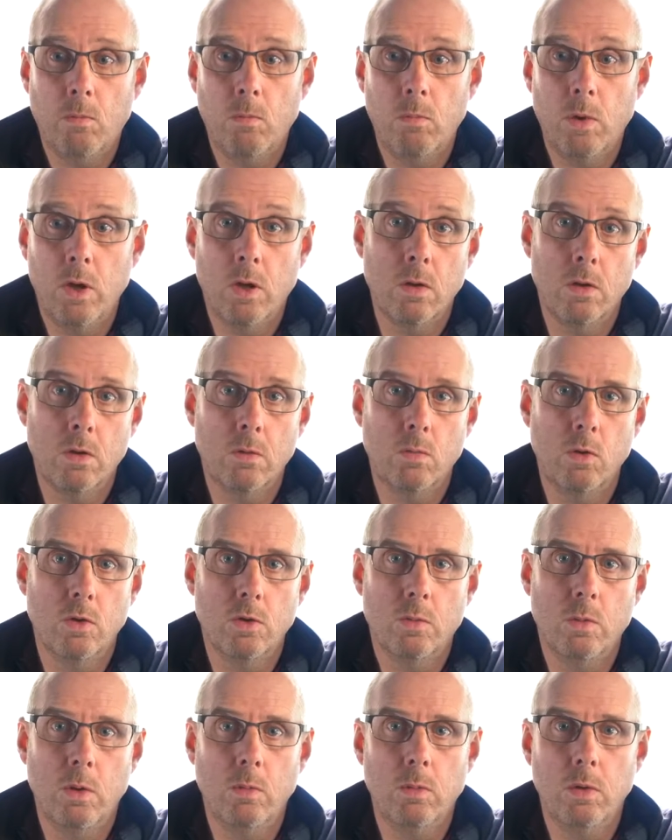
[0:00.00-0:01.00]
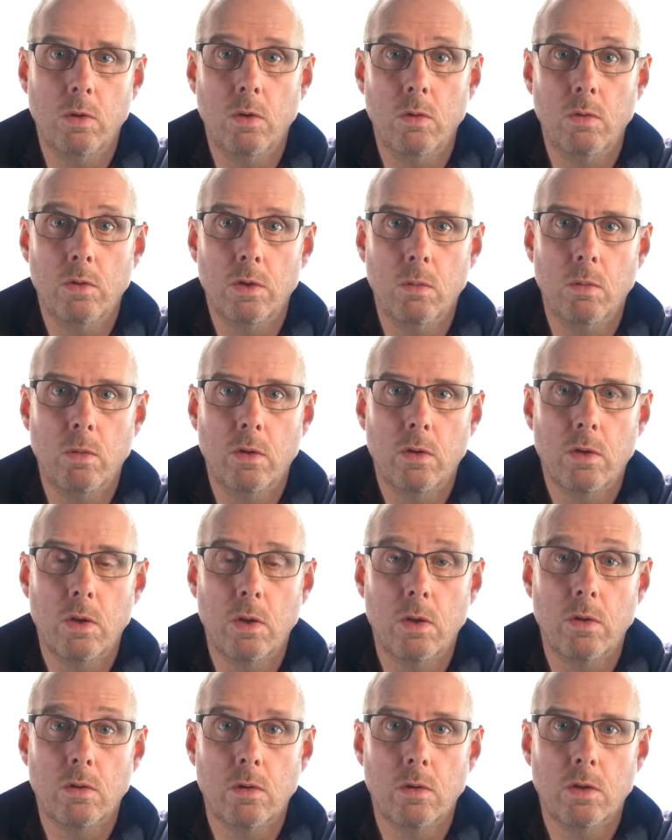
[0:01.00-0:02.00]
because most people do similar
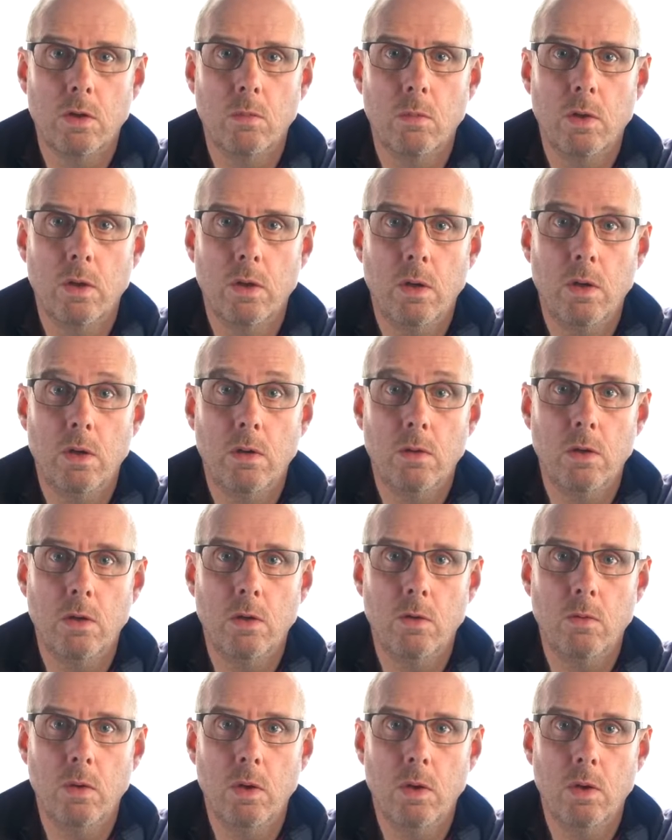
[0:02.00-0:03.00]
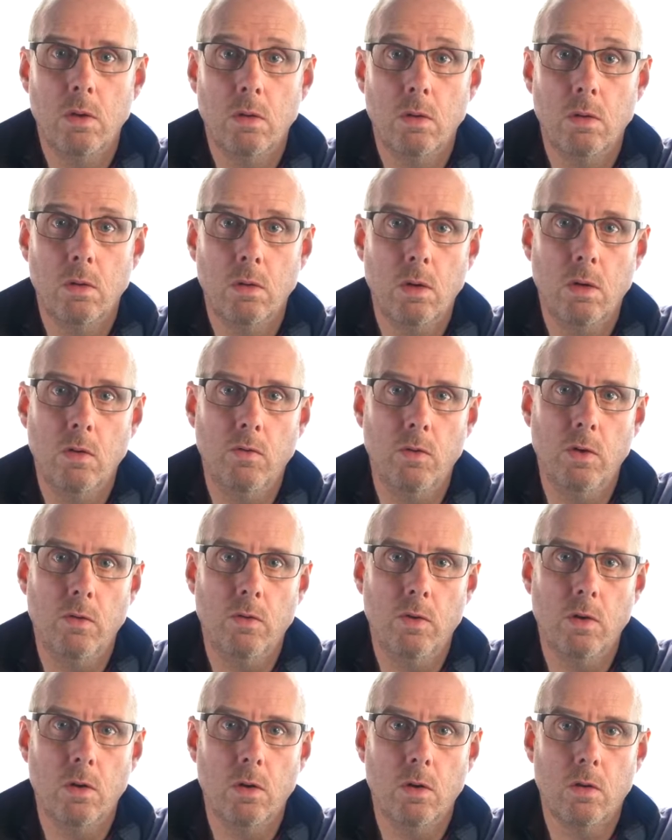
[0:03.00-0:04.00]
things on similar days each week, and even
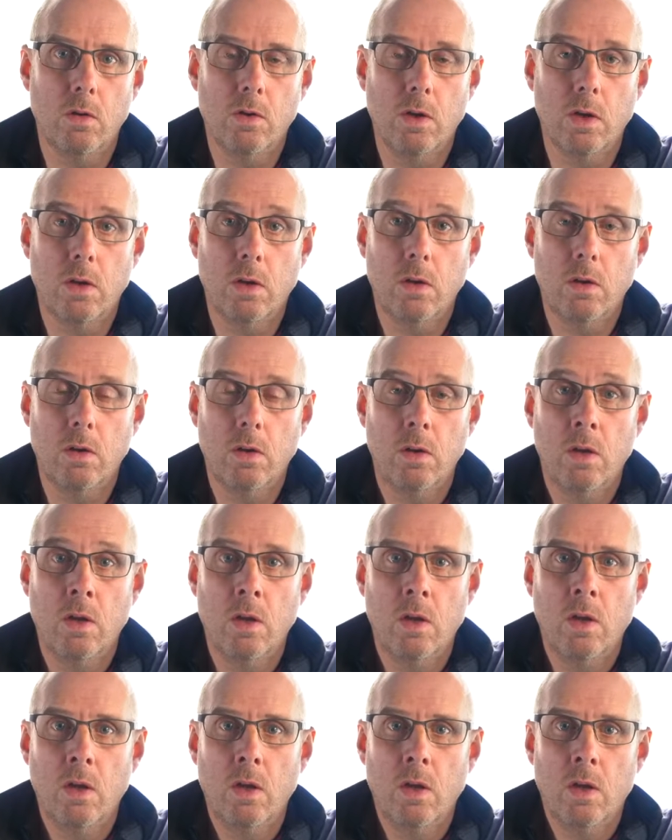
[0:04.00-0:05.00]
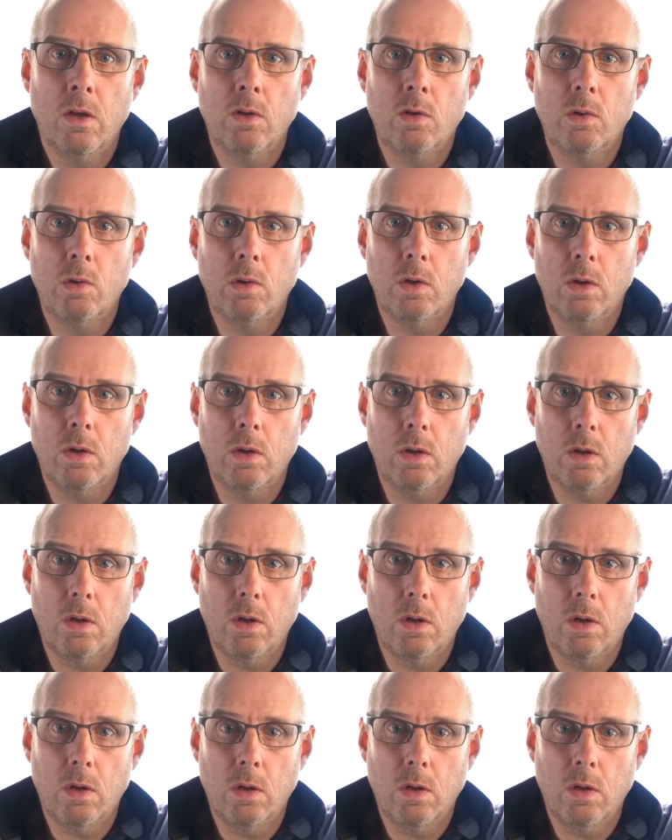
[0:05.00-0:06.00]
if you're not tied
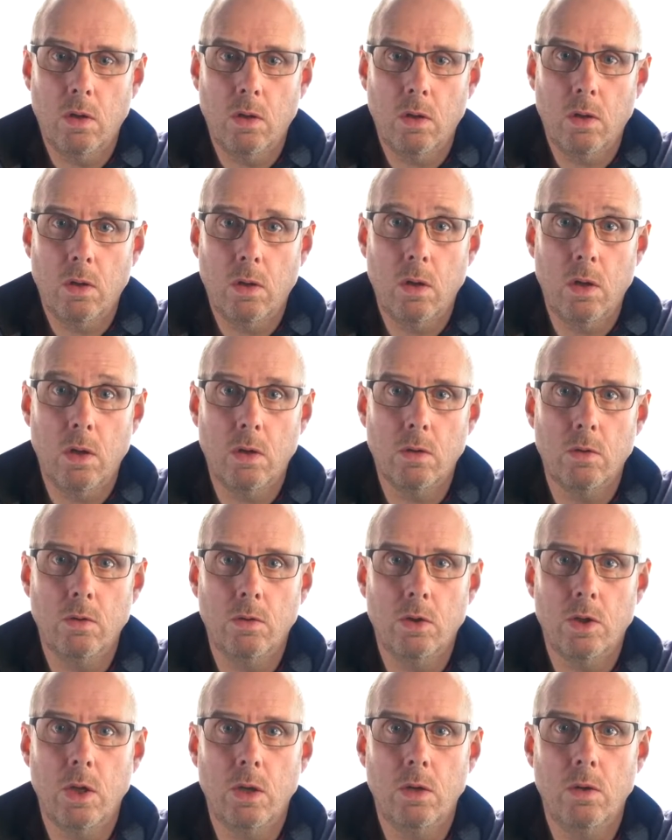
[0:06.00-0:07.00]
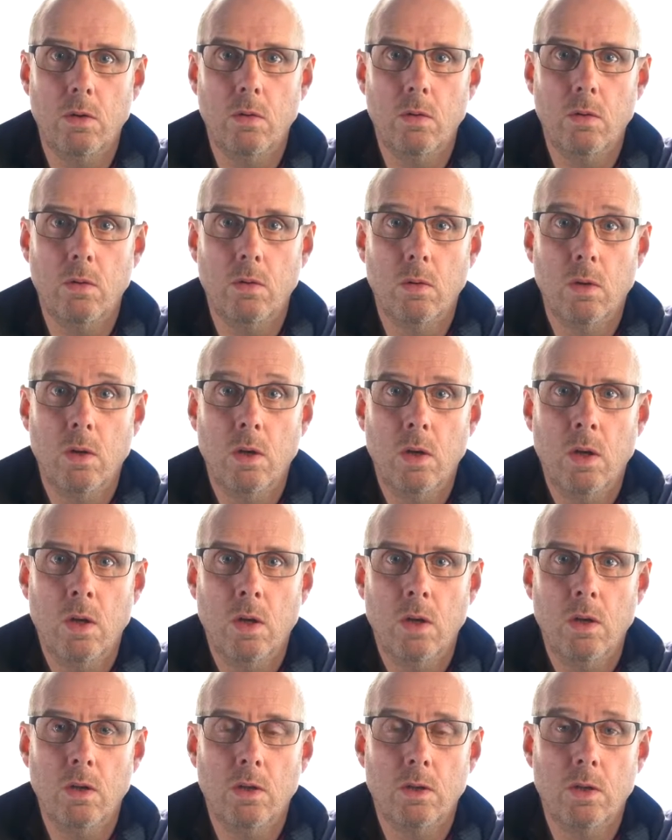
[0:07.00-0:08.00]
to an actual schedule
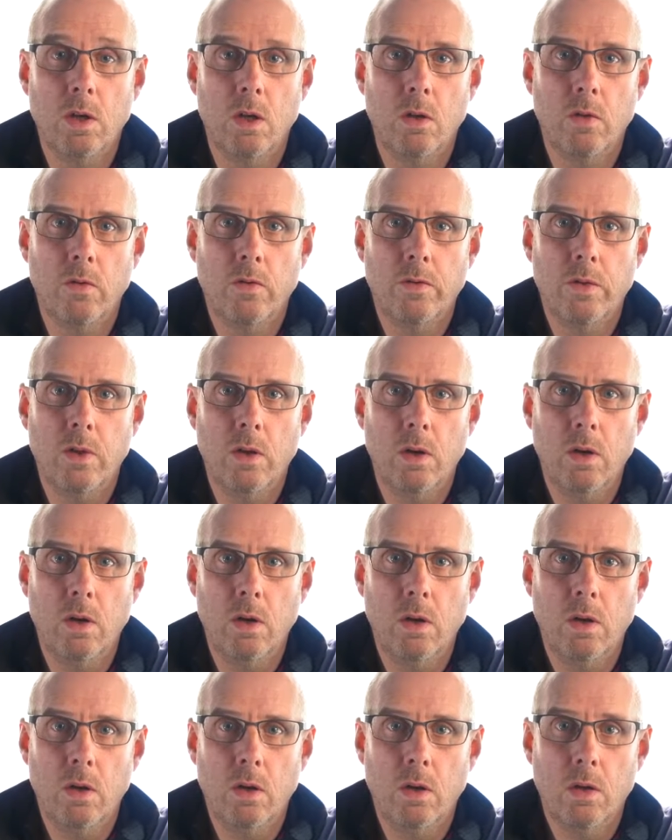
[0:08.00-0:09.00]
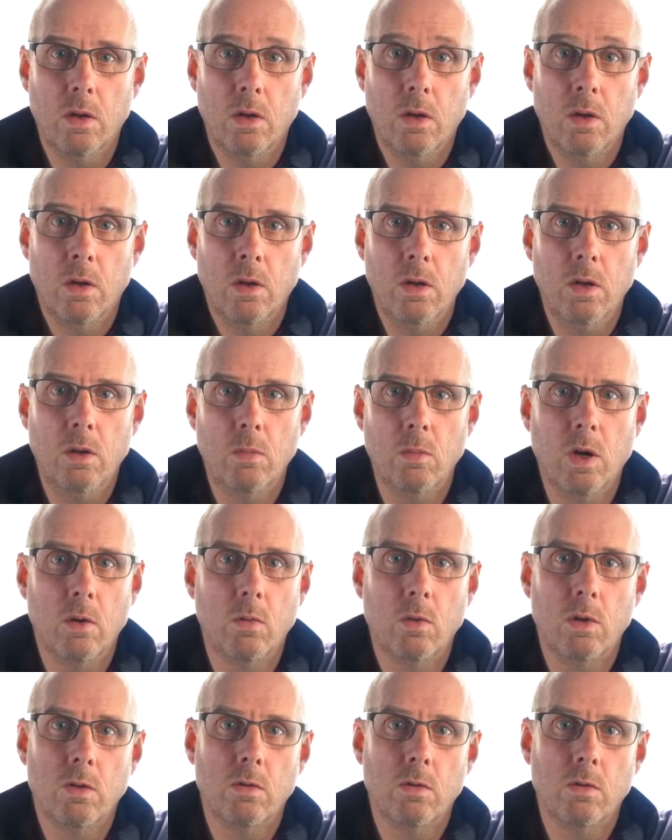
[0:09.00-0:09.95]
yourself, then you might